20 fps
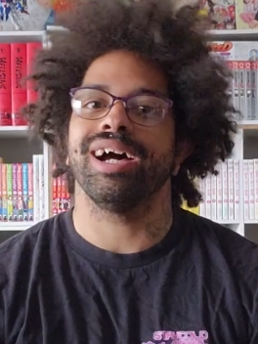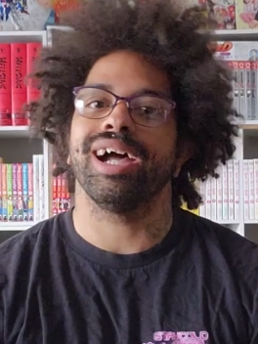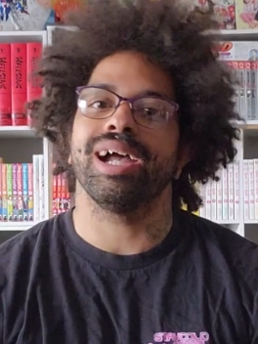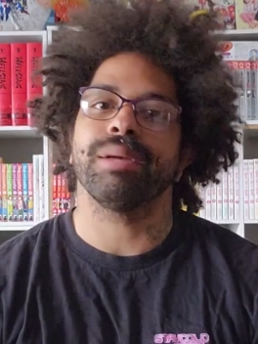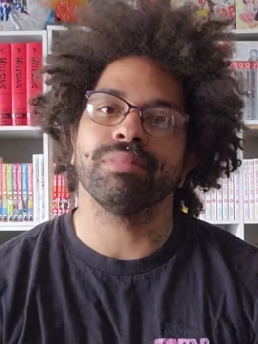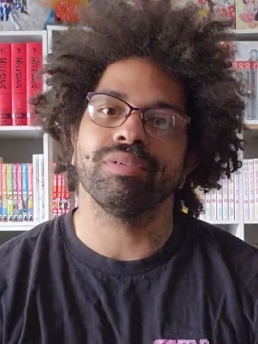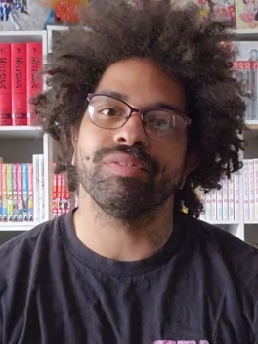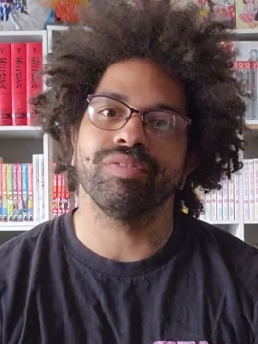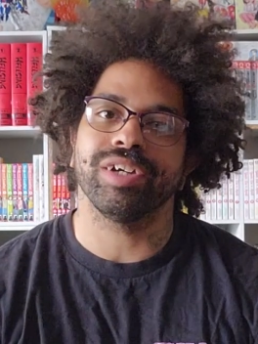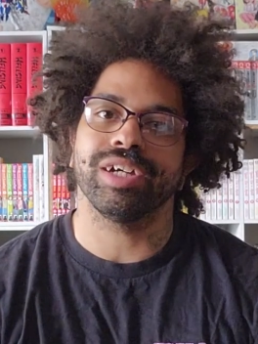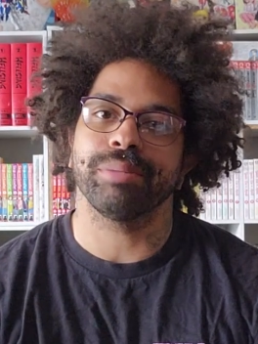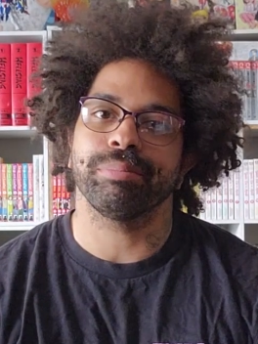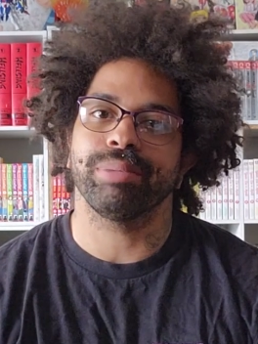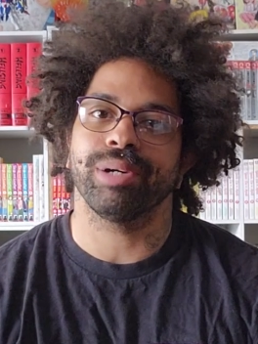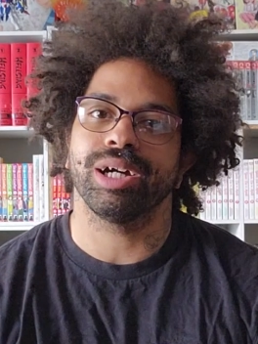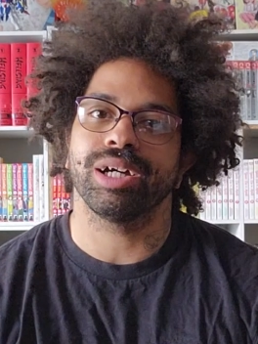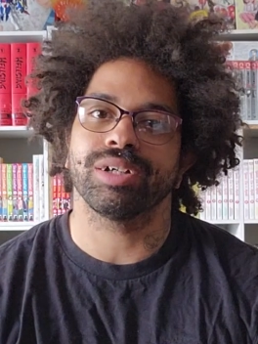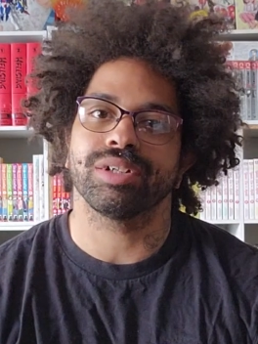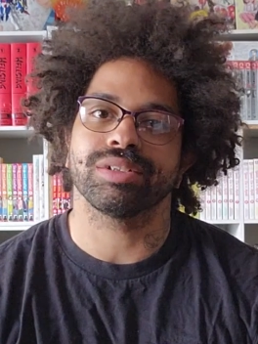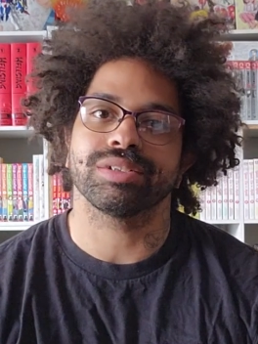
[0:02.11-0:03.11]
I am the
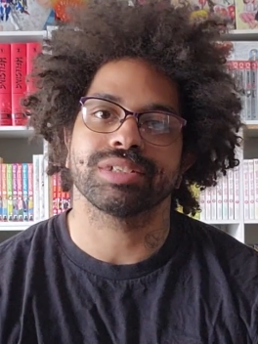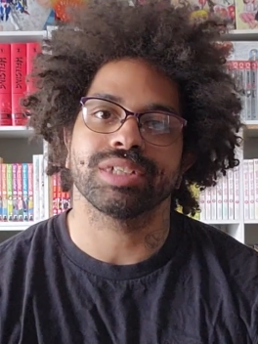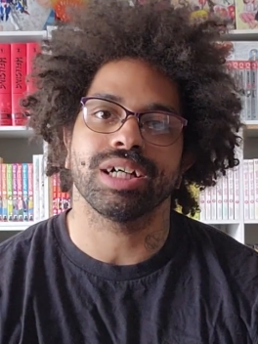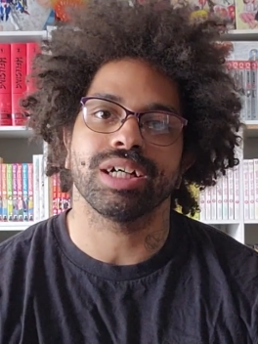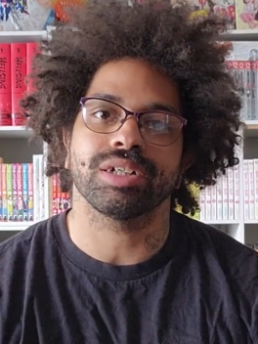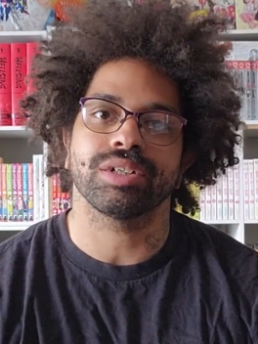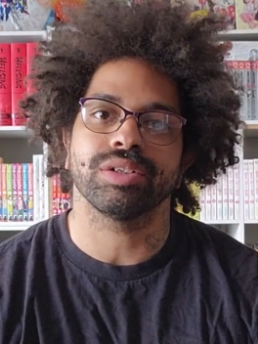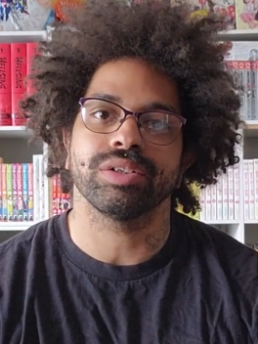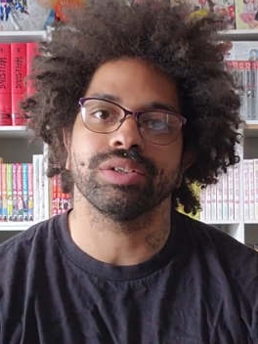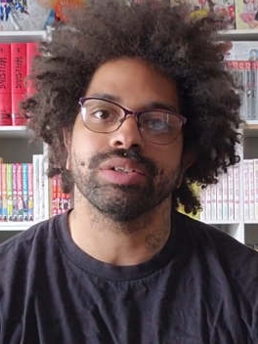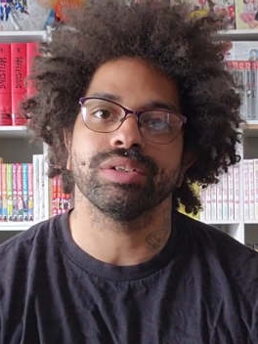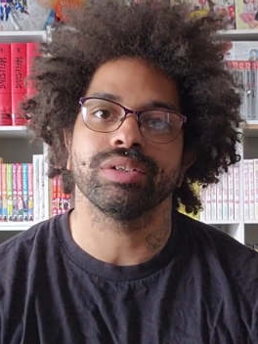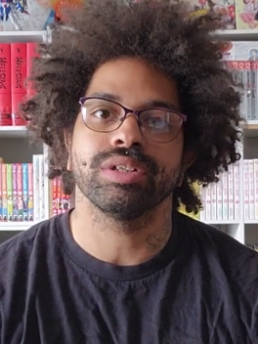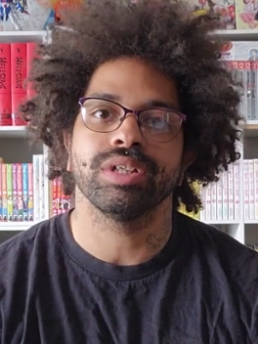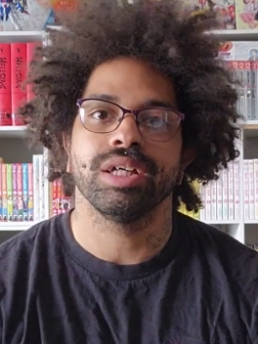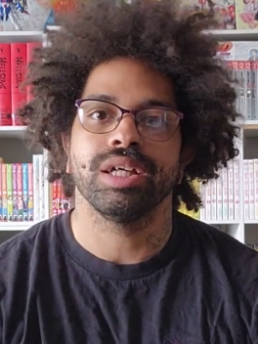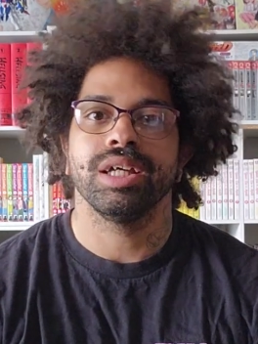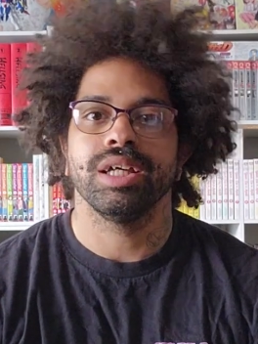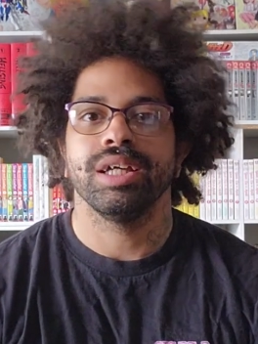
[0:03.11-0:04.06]
Vampire Otaku,